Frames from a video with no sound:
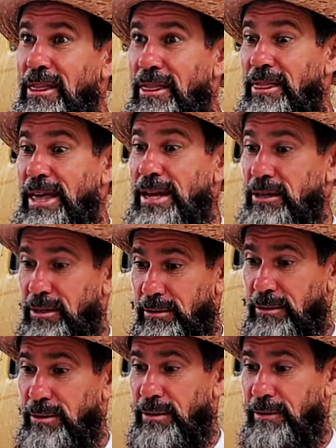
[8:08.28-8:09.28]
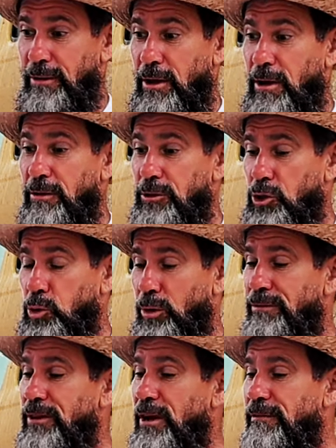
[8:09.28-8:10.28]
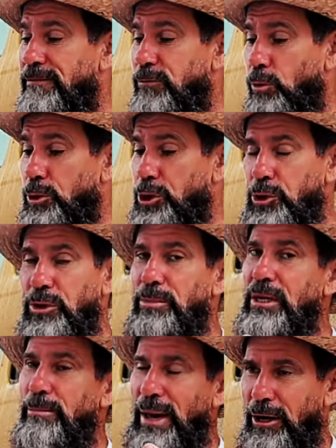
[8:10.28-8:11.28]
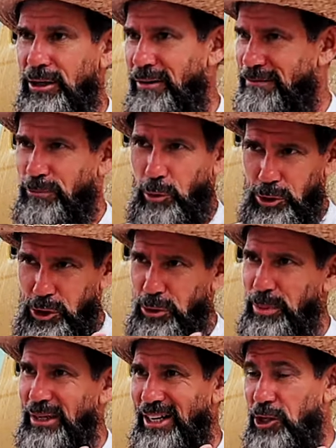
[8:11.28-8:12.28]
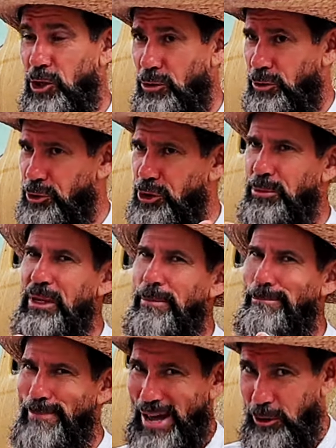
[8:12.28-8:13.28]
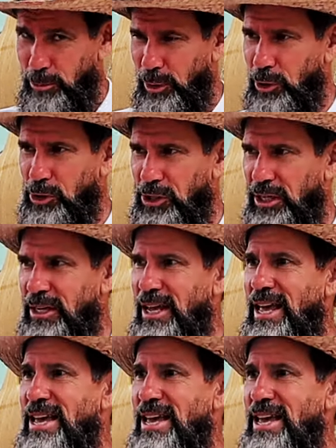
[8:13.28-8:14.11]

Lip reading: that sort of force you to be a better, not force you, but encourage you to be a better person,